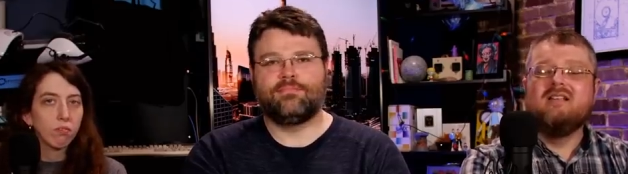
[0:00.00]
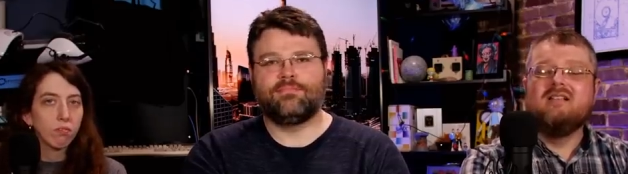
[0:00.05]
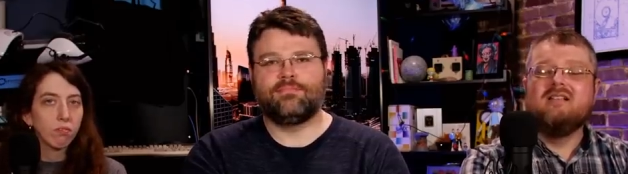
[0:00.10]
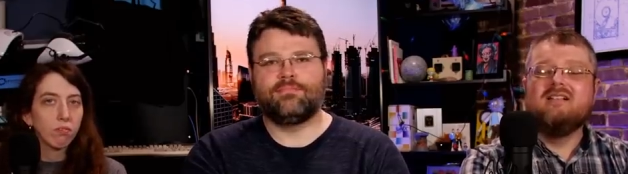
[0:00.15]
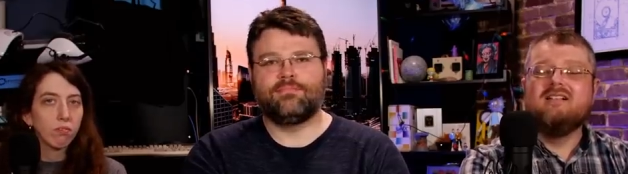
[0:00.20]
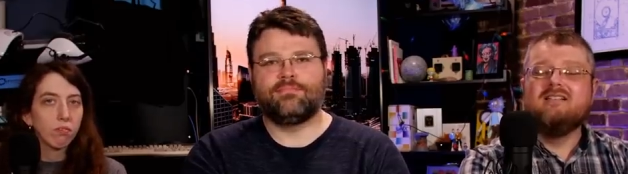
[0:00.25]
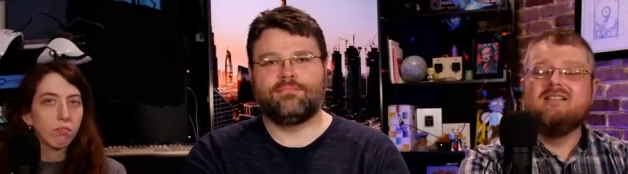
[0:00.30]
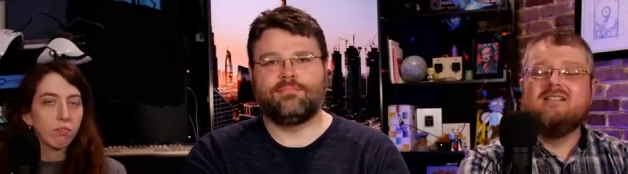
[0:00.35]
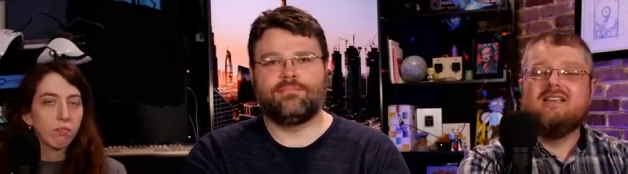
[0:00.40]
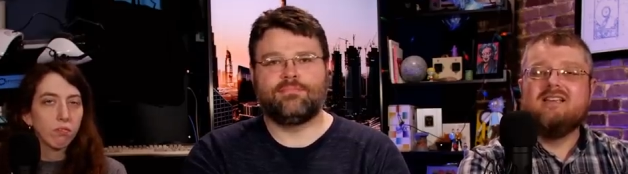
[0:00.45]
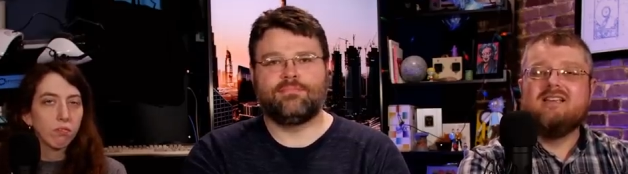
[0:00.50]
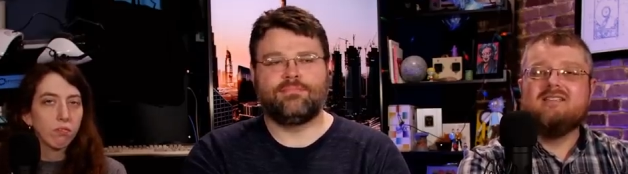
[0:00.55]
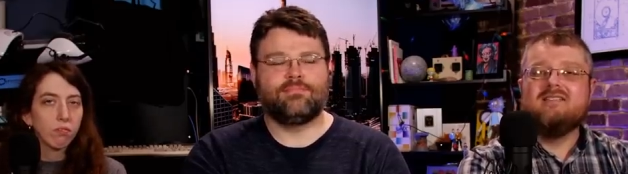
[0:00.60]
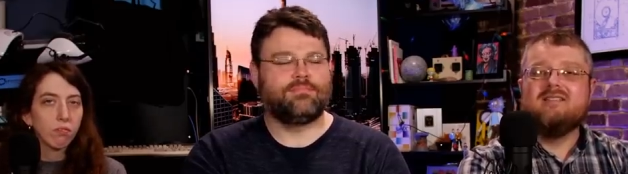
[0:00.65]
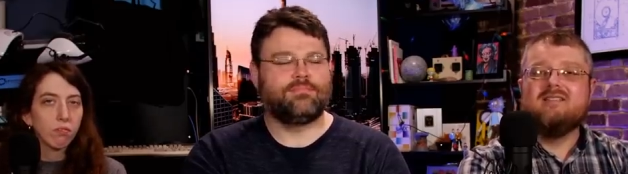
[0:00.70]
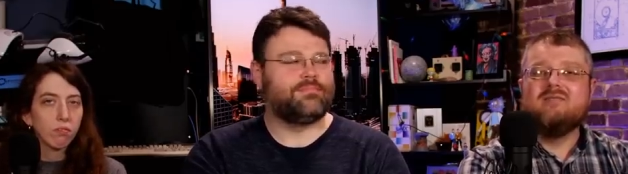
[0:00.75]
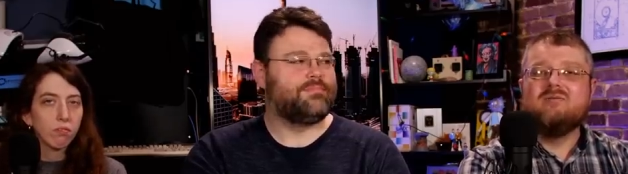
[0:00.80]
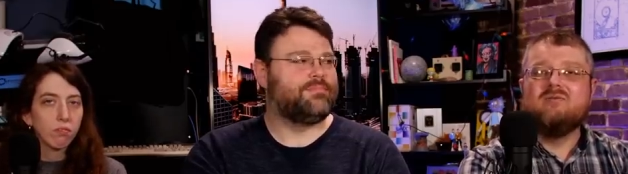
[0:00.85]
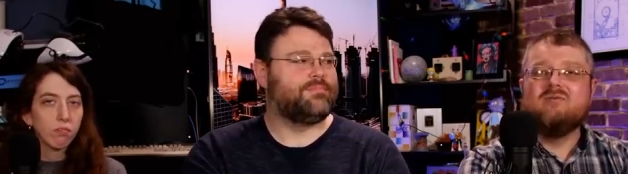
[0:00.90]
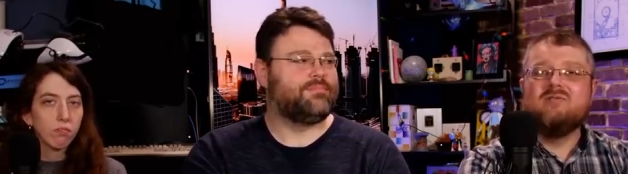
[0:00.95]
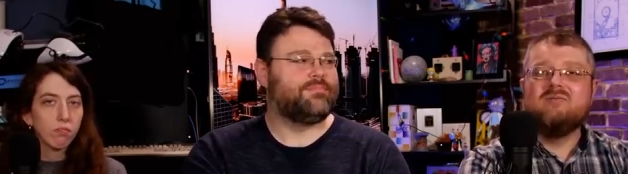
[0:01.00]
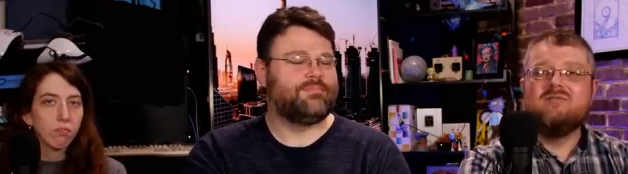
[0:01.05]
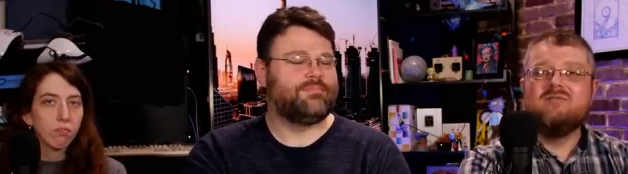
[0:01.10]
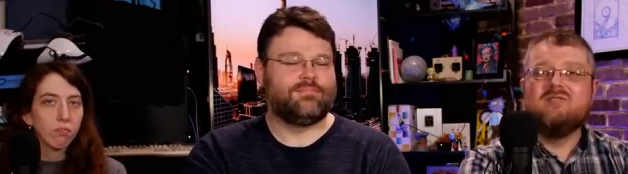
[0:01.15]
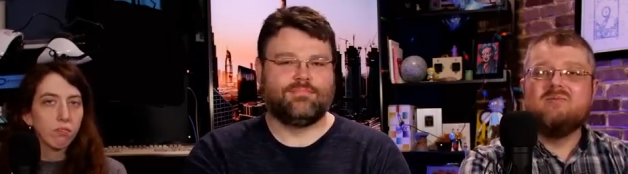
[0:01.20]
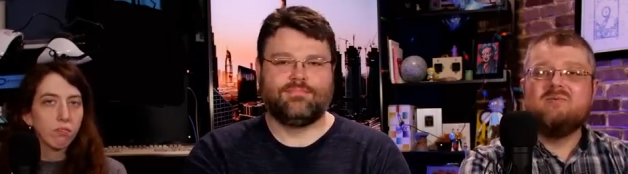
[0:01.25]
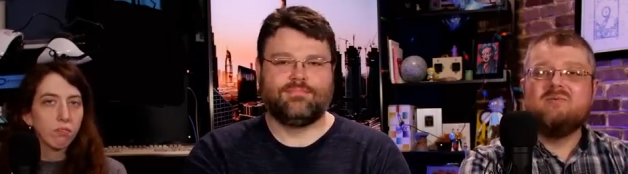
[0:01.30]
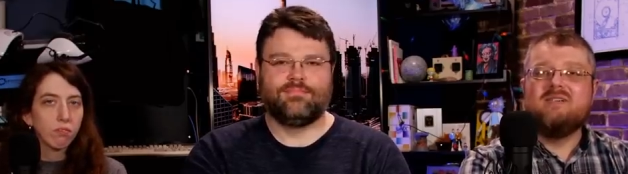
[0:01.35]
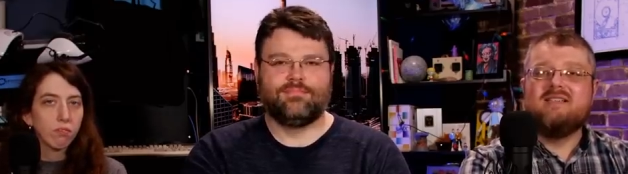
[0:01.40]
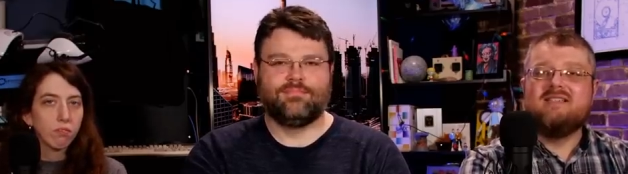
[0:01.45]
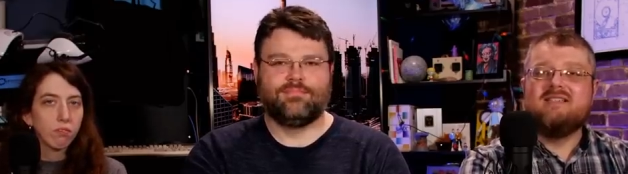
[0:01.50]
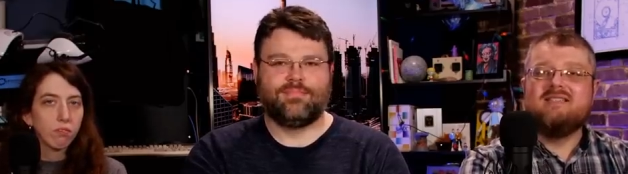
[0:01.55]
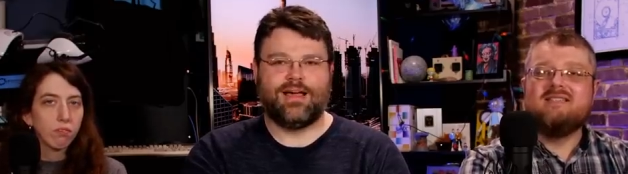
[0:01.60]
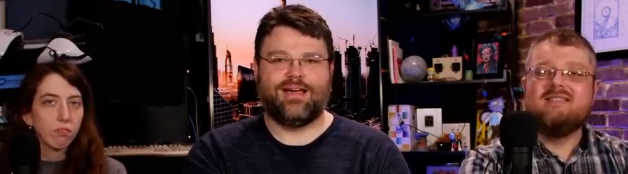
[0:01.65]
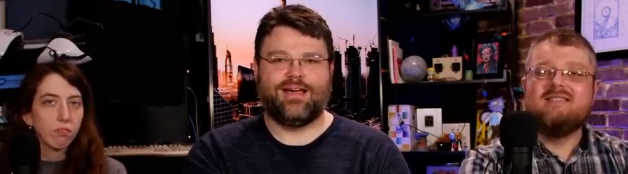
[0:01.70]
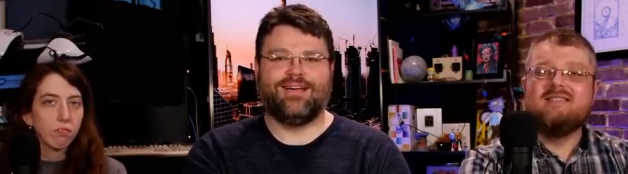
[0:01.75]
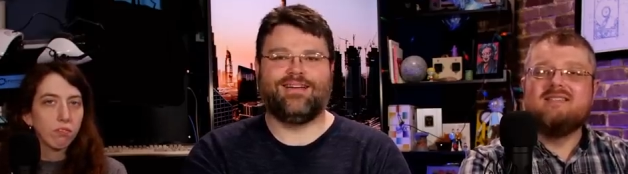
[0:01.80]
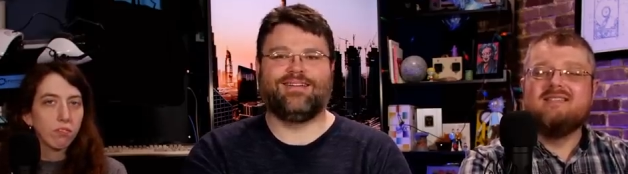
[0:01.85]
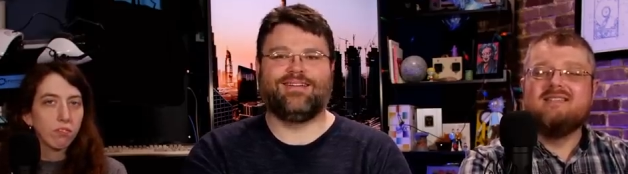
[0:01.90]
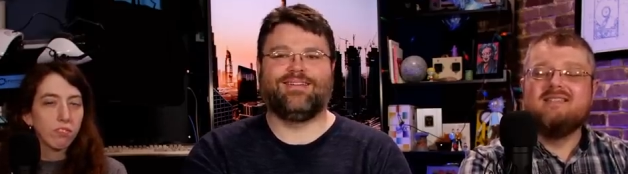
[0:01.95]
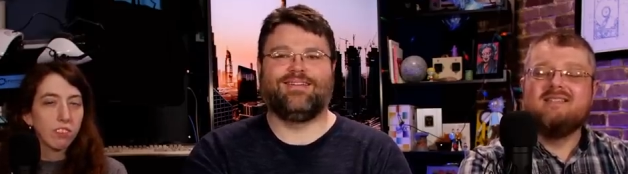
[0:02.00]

Speaker 1: little dead silkworms in space.